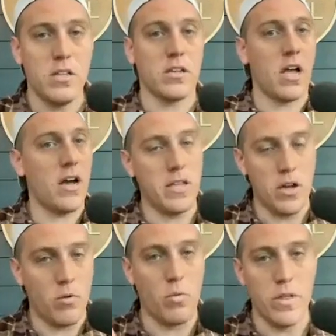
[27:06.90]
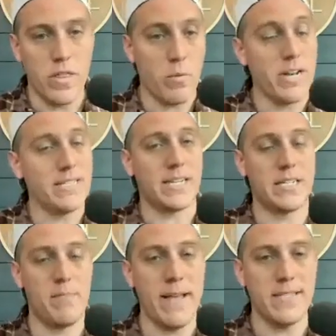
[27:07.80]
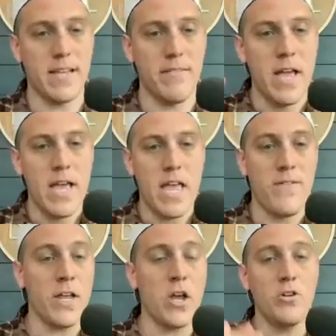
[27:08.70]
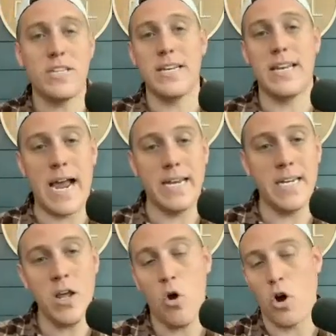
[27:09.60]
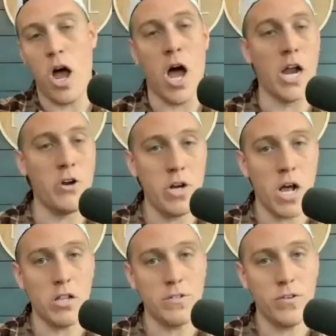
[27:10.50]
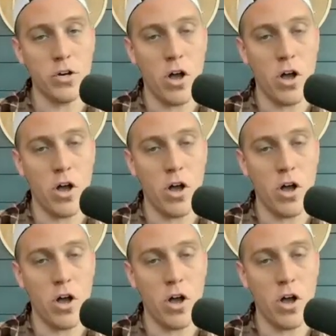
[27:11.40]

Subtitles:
when it's expensive, if it goes to $90 or $100 for a